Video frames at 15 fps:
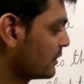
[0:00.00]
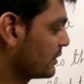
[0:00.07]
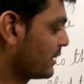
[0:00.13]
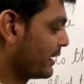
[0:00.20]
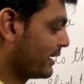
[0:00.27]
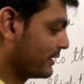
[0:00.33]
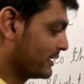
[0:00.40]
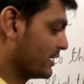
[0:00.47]

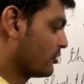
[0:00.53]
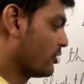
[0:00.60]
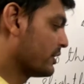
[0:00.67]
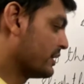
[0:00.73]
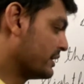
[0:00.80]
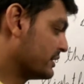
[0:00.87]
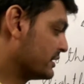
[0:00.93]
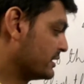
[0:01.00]
connected
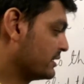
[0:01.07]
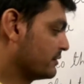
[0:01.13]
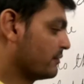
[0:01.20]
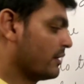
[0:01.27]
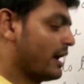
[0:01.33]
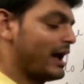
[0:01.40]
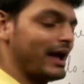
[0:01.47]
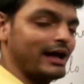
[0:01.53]
or it
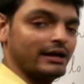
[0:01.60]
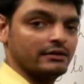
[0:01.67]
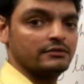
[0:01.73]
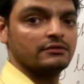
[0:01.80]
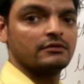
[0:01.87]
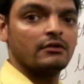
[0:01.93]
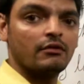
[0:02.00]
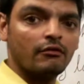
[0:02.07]

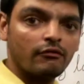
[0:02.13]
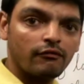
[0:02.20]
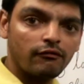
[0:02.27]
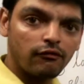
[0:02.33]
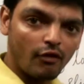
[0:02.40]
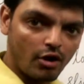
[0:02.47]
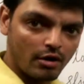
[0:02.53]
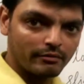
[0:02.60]
had
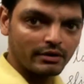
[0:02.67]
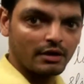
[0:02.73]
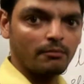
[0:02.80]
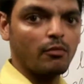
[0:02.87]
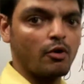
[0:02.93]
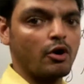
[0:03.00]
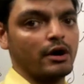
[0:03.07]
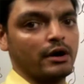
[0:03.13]
formed a
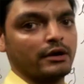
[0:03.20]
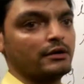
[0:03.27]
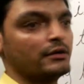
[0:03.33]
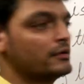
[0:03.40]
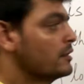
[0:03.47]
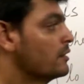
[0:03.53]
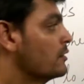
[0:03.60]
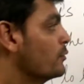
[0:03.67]
bond
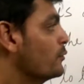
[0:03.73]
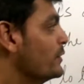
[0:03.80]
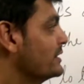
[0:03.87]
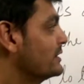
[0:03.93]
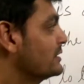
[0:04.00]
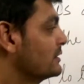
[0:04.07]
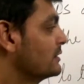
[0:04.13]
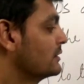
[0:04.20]

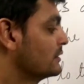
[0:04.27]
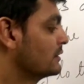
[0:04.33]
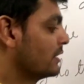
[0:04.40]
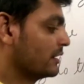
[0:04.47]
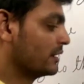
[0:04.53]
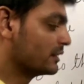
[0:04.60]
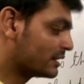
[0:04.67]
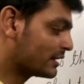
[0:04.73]
with
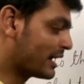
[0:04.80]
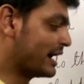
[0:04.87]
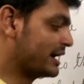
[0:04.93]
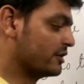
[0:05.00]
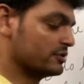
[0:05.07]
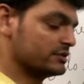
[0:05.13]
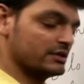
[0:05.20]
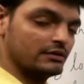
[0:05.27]
another
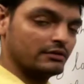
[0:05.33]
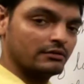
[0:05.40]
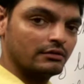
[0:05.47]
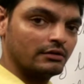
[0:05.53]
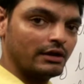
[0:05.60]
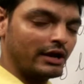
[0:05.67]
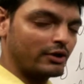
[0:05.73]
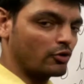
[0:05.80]

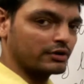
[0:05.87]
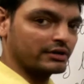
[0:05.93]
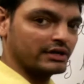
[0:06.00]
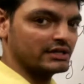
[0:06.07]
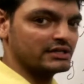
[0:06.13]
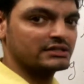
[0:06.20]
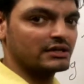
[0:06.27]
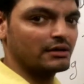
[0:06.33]
hydrogen and
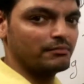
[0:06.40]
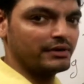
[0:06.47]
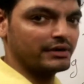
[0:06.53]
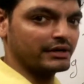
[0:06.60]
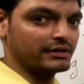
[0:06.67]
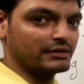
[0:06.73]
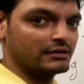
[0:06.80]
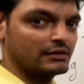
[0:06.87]
octet is
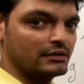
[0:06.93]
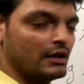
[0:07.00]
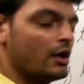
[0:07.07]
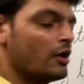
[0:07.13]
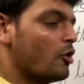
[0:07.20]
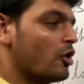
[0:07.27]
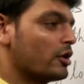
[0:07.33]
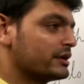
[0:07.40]
completed.
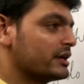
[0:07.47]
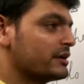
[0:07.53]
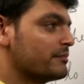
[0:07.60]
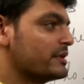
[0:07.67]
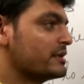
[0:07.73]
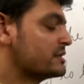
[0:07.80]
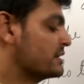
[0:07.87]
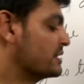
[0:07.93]
Octet
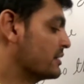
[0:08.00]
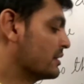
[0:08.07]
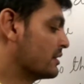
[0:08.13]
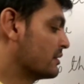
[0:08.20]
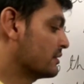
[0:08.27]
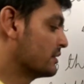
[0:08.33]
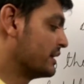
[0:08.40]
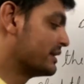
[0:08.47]
means
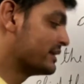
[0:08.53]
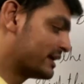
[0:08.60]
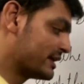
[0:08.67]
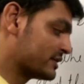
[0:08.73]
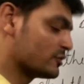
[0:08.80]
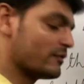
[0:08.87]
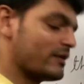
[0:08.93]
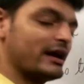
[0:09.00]
here in
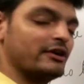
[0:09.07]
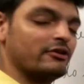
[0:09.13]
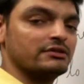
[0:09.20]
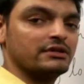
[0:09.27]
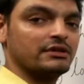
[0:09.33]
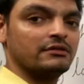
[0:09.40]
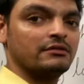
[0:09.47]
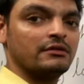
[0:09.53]
case of
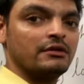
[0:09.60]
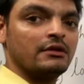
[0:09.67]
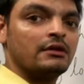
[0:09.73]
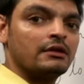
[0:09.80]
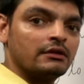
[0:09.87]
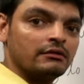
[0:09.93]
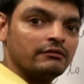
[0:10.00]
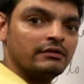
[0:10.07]
hydrogen
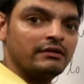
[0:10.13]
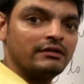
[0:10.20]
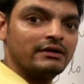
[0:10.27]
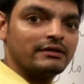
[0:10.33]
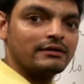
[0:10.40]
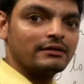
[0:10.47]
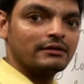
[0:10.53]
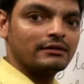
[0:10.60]
we
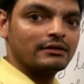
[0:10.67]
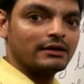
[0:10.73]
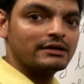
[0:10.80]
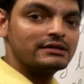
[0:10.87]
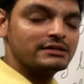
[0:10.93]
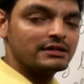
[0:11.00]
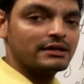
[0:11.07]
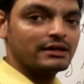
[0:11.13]
will
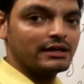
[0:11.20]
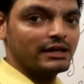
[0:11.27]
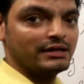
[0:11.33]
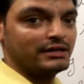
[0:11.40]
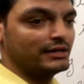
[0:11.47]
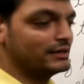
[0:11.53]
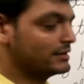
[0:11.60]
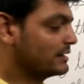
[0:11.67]

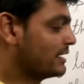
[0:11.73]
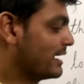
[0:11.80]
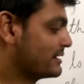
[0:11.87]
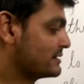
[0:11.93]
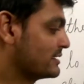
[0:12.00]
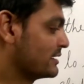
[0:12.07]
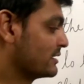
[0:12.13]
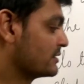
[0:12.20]
consider it
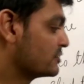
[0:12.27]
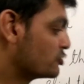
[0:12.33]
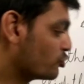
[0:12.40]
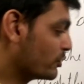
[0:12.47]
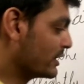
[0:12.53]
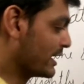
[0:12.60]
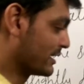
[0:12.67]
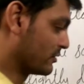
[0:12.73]
as a
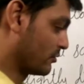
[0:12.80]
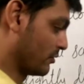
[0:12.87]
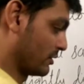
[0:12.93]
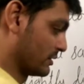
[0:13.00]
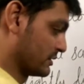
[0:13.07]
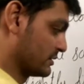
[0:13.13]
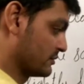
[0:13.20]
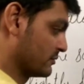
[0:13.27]
2
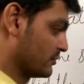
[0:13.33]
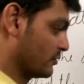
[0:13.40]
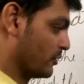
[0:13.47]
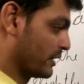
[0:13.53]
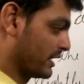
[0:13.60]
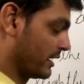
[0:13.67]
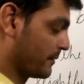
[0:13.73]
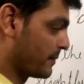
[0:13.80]
electrons.
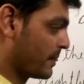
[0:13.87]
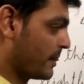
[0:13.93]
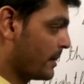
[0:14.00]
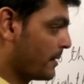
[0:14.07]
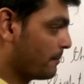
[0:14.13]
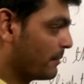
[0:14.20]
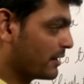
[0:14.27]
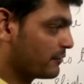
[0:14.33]
Okay,
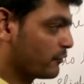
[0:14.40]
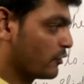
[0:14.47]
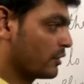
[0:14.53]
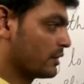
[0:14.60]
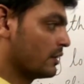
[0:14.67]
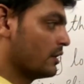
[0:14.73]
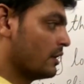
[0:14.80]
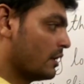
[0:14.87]
but
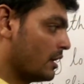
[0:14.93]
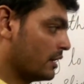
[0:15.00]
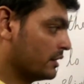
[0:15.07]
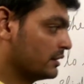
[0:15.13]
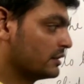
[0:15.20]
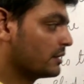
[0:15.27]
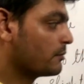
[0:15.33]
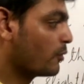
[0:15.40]
for
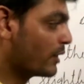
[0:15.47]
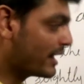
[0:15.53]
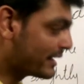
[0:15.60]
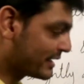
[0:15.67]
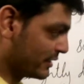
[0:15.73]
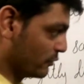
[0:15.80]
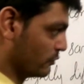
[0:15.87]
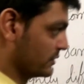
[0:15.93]
another
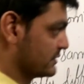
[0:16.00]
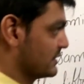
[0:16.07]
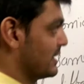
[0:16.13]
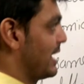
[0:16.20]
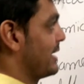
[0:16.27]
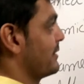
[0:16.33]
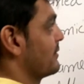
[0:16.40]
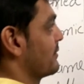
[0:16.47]
molecules
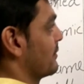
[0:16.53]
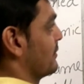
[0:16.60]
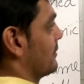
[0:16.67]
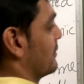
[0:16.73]
like